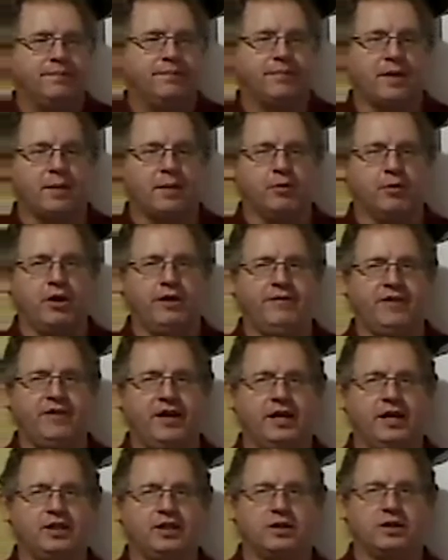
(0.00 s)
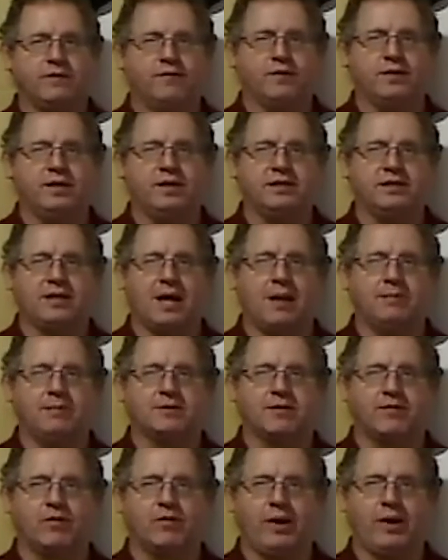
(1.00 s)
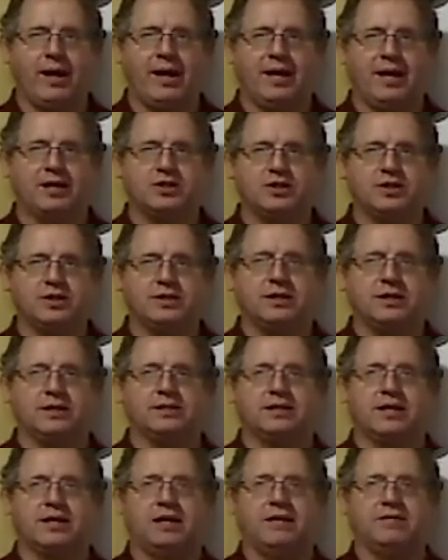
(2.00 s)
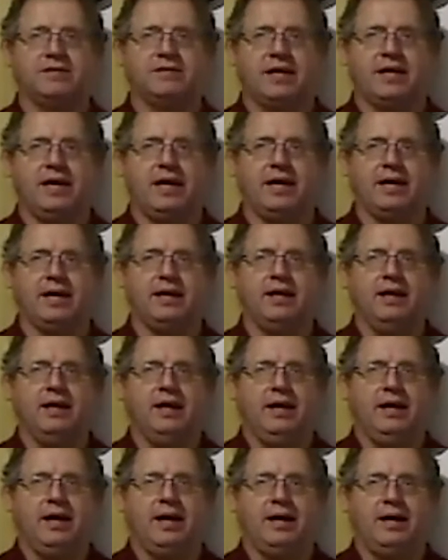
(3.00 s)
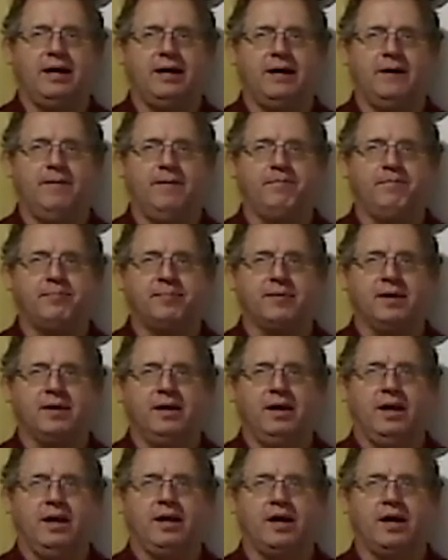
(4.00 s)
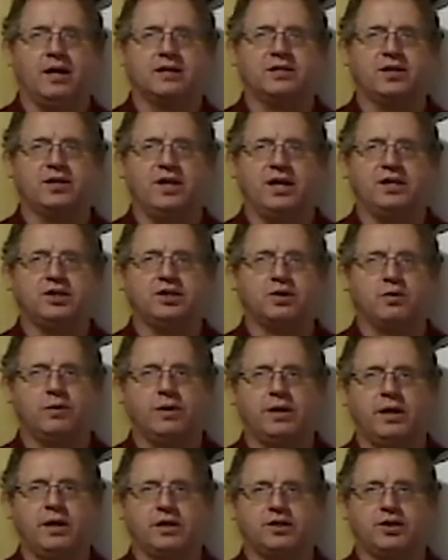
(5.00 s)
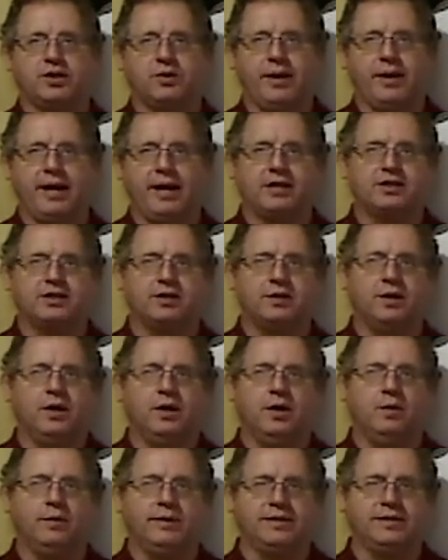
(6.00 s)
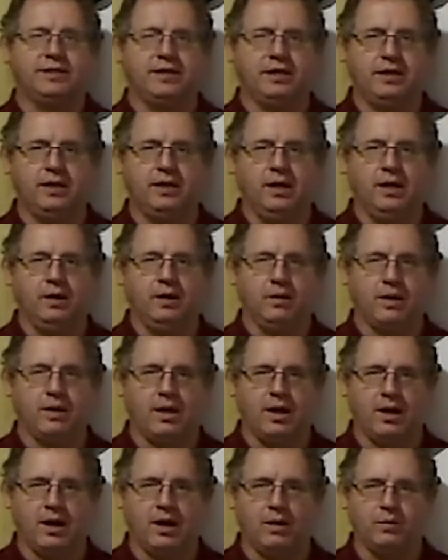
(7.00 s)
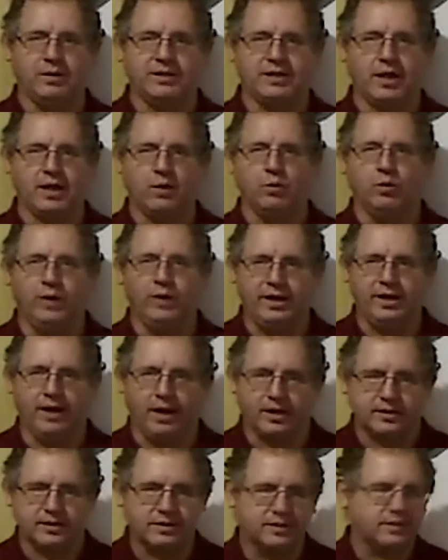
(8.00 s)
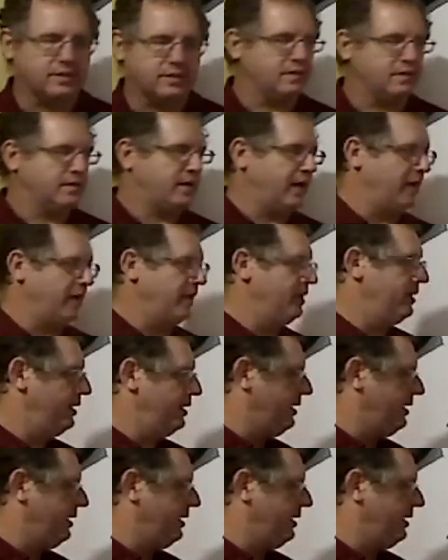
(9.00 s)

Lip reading: abbreviation for these types of reactions, instead of saying an oxidation reduction reaction, we say redox, okay?